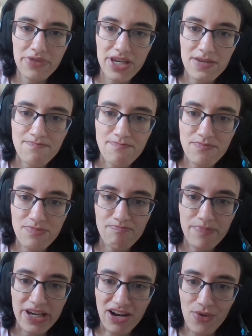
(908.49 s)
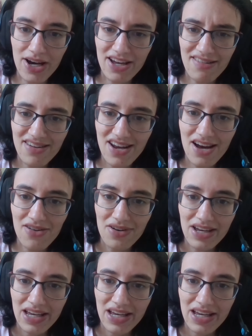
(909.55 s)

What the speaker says: the pink one, you know.